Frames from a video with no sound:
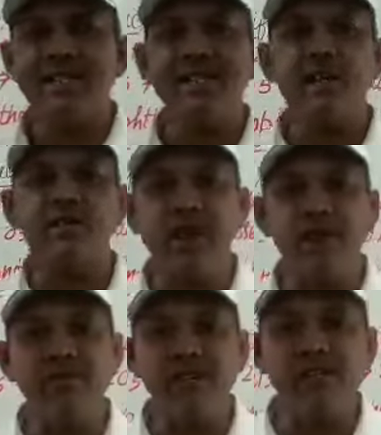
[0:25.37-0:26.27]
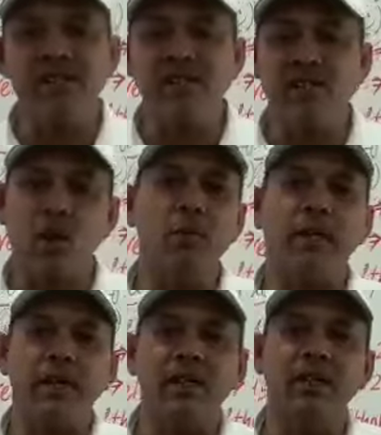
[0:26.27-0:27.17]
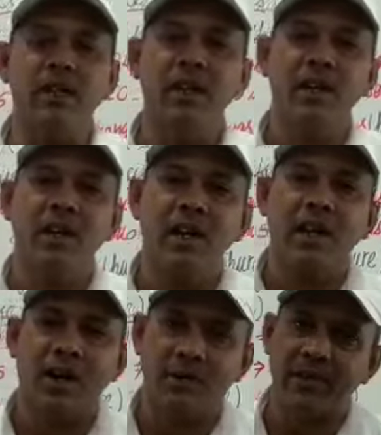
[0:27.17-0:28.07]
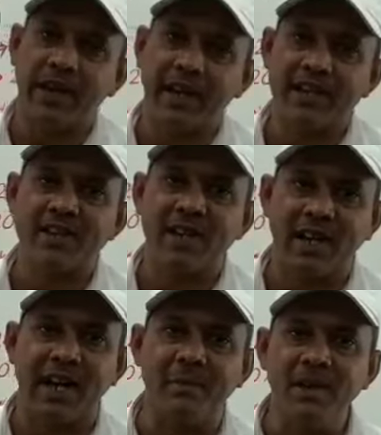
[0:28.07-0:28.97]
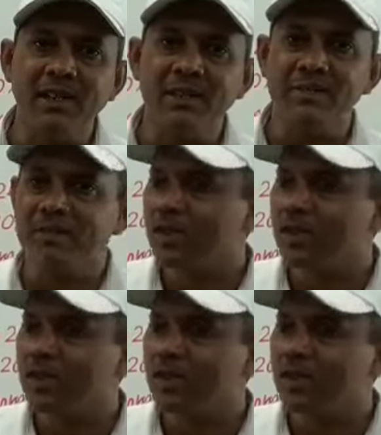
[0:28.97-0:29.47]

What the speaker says: is the favorite topic of English grammar